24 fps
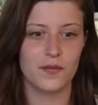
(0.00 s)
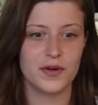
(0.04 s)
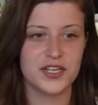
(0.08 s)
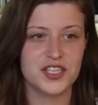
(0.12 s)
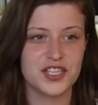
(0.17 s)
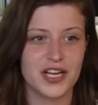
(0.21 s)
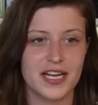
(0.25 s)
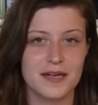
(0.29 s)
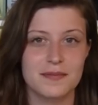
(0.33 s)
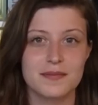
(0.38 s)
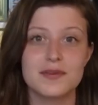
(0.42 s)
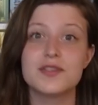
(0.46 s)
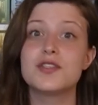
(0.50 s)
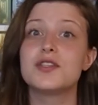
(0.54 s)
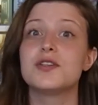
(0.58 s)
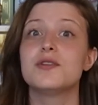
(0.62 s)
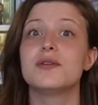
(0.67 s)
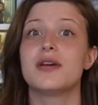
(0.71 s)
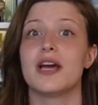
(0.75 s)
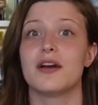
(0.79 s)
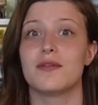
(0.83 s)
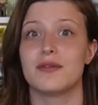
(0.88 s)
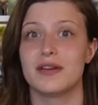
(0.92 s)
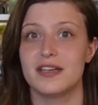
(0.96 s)
which games
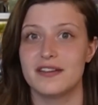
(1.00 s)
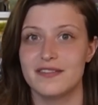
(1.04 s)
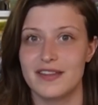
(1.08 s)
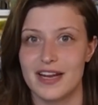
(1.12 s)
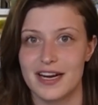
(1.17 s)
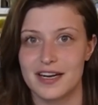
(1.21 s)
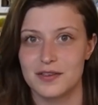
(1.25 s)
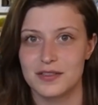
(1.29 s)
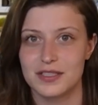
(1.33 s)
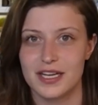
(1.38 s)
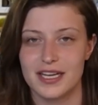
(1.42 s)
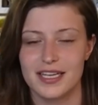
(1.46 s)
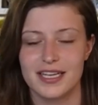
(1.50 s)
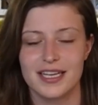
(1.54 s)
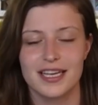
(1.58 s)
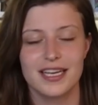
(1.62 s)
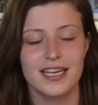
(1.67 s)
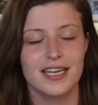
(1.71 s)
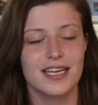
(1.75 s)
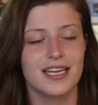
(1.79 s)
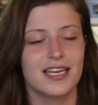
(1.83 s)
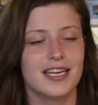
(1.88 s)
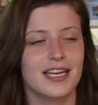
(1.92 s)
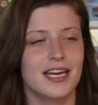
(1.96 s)
to get rid of that I don't like.
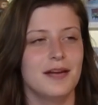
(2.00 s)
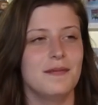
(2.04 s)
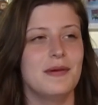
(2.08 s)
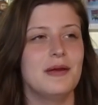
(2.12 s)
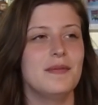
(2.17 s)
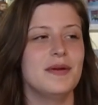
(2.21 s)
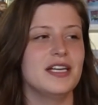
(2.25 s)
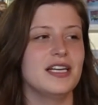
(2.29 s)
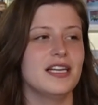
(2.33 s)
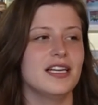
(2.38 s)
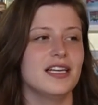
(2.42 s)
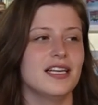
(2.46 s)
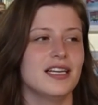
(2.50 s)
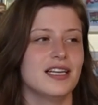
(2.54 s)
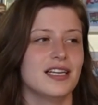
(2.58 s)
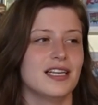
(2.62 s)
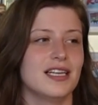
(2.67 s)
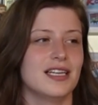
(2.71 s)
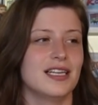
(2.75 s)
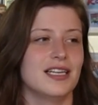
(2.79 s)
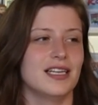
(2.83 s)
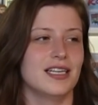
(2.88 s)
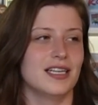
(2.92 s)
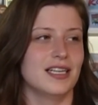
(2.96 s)
And maybe,
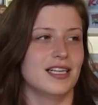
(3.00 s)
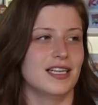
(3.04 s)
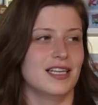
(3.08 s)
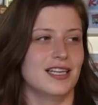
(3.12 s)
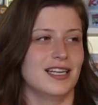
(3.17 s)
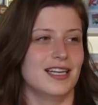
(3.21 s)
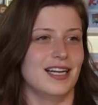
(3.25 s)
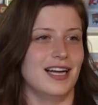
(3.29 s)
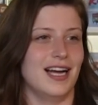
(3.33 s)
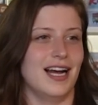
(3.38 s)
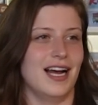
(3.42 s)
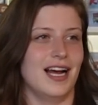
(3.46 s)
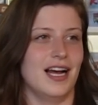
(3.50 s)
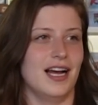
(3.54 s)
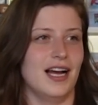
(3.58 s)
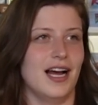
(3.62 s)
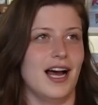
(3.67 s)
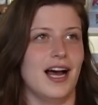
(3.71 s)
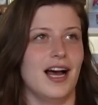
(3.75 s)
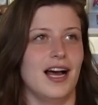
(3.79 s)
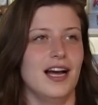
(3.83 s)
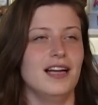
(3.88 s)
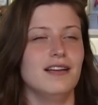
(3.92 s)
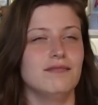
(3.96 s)

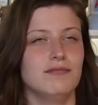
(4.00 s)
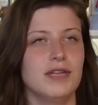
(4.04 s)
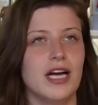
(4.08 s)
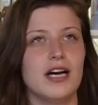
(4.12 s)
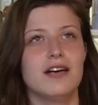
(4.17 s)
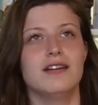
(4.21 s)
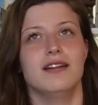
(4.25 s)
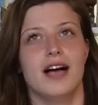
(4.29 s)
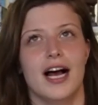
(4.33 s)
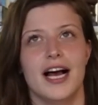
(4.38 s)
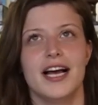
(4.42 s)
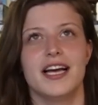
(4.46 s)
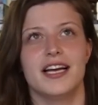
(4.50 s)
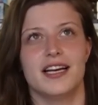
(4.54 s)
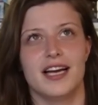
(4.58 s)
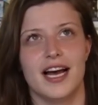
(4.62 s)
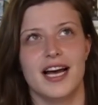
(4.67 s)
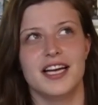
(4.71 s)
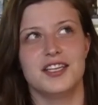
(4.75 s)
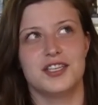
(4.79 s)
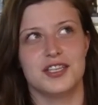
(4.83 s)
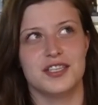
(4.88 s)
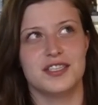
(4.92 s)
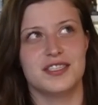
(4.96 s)
no,
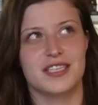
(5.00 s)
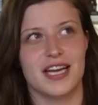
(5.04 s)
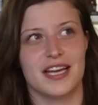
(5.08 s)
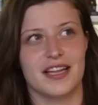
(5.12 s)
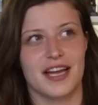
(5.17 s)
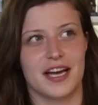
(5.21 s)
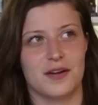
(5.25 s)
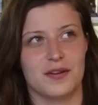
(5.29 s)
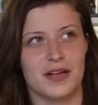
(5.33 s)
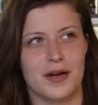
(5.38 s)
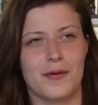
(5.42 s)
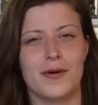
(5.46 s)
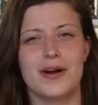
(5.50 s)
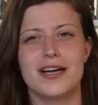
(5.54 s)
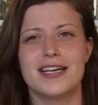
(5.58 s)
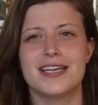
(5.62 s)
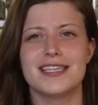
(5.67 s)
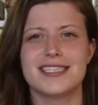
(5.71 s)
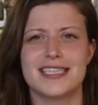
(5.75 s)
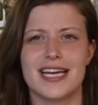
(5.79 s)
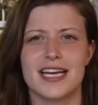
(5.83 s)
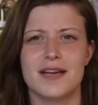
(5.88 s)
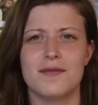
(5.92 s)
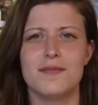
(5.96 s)
I should say that I don't. I wanted
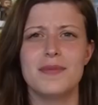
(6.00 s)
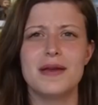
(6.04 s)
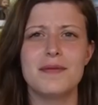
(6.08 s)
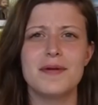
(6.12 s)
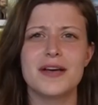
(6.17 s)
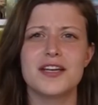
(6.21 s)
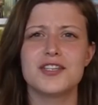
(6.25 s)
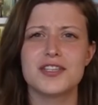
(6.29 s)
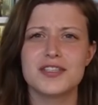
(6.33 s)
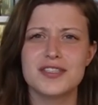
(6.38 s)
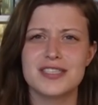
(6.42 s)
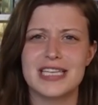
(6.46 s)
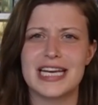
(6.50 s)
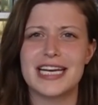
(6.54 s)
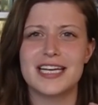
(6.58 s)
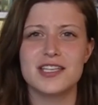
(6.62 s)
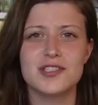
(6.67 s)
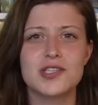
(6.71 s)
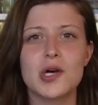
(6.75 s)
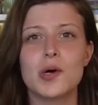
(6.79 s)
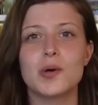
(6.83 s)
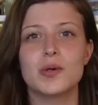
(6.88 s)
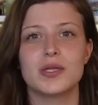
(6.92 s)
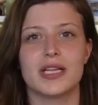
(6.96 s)
to say, maybe I shouldn't say I
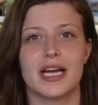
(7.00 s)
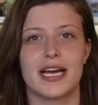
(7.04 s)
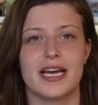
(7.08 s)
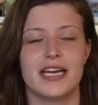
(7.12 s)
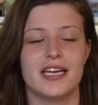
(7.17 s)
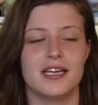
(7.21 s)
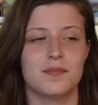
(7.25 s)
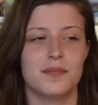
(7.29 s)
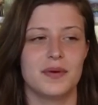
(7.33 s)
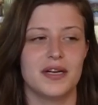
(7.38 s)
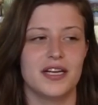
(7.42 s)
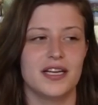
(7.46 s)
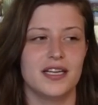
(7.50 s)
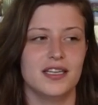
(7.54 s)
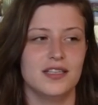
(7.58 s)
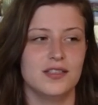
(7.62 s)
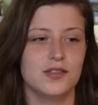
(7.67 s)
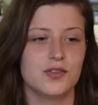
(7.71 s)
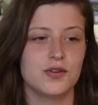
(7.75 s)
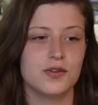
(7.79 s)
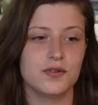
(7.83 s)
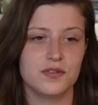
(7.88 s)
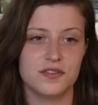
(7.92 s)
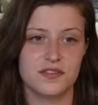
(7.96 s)
don't like, but
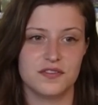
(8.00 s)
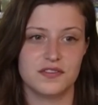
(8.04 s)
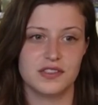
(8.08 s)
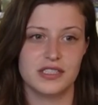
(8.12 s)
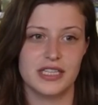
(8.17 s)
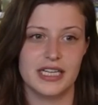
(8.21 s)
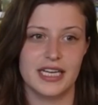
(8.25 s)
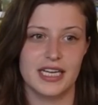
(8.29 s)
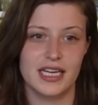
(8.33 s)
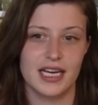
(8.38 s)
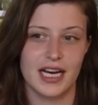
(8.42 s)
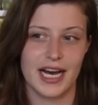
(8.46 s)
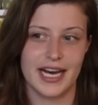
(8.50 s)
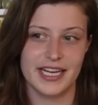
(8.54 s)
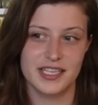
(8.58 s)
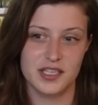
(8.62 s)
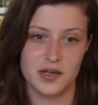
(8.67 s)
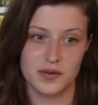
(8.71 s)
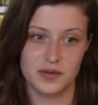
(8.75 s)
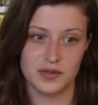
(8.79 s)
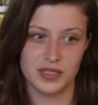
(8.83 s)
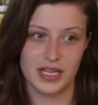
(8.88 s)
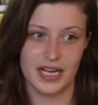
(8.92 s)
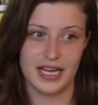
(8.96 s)
truthfully, I
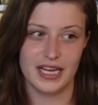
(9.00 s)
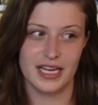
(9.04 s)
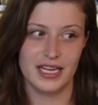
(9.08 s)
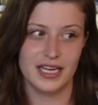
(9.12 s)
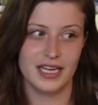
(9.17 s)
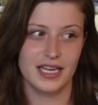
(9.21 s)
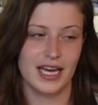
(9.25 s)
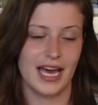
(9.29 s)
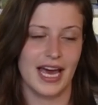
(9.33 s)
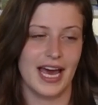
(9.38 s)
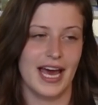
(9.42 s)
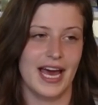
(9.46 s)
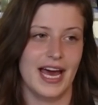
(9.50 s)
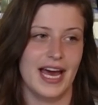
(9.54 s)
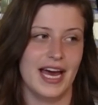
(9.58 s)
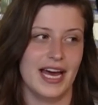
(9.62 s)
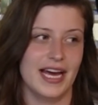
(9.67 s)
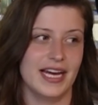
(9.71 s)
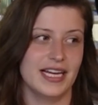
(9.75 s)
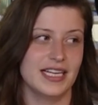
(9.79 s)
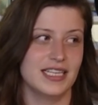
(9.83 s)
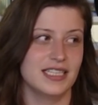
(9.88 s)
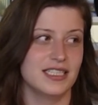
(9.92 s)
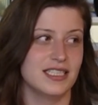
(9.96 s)
don't like.
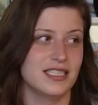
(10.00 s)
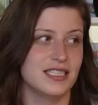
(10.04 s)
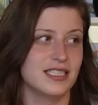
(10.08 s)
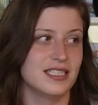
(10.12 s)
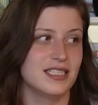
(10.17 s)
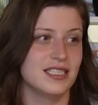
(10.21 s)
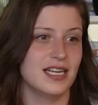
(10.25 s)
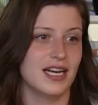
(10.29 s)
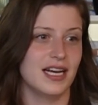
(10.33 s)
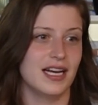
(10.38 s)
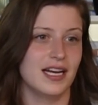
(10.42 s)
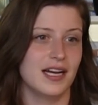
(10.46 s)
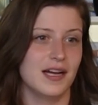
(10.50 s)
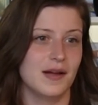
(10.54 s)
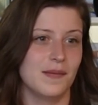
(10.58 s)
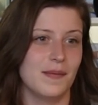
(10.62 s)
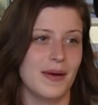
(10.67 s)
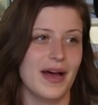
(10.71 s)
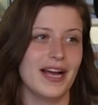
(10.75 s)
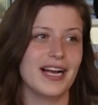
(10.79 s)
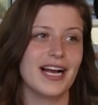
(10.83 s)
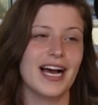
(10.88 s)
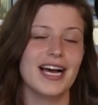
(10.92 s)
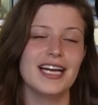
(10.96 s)
And
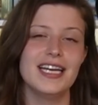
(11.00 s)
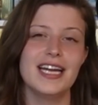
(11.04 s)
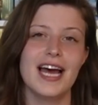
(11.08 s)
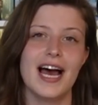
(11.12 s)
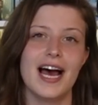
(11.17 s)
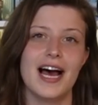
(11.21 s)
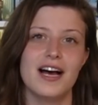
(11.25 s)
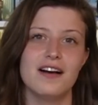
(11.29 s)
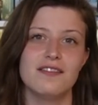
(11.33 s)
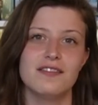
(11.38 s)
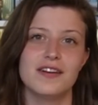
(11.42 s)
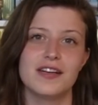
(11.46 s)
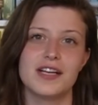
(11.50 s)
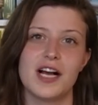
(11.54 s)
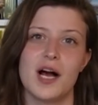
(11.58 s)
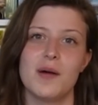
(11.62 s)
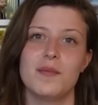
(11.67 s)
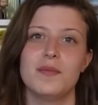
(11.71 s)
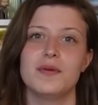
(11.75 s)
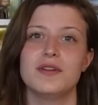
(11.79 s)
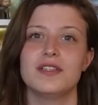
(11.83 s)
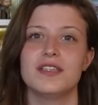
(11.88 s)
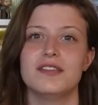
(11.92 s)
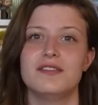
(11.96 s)
I kind of have a
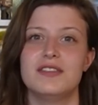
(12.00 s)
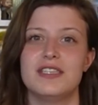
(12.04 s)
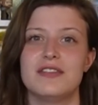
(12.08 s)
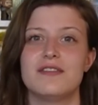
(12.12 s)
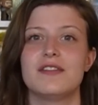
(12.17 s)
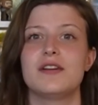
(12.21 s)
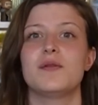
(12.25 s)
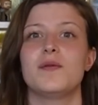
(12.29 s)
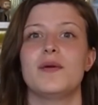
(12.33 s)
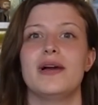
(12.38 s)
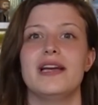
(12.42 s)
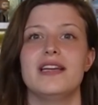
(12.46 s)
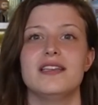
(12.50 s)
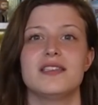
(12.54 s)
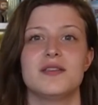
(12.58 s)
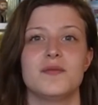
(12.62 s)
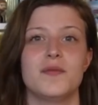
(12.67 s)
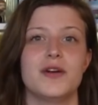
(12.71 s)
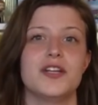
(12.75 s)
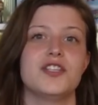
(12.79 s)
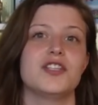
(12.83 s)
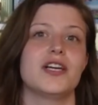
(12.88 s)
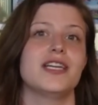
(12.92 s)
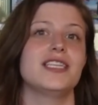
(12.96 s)
couple of different ways in
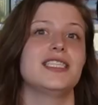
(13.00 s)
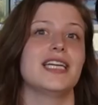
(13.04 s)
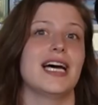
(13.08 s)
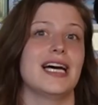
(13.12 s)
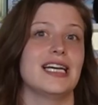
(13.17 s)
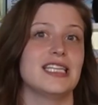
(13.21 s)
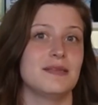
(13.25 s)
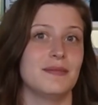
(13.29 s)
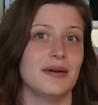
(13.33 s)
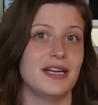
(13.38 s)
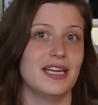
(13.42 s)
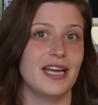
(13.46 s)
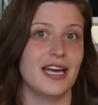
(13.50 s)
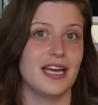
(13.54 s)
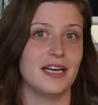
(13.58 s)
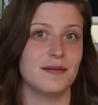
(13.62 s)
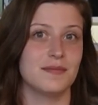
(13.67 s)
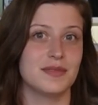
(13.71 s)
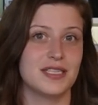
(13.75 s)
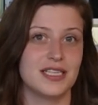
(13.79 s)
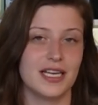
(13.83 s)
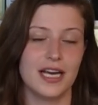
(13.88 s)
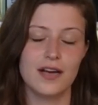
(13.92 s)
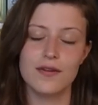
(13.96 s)
which I test my
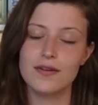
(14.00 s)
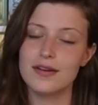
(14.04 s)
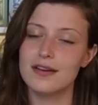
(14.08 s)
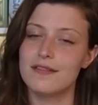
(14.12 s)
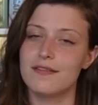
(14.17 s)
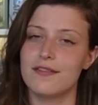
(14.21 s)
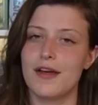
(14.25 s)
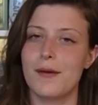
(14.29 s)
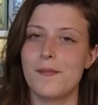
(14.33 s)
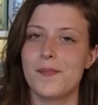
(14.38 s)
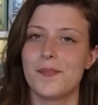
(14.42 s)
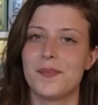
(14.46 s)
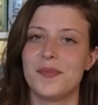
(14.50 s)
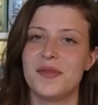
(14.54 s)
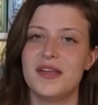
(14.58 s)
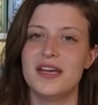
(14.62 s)
games to get rid of them.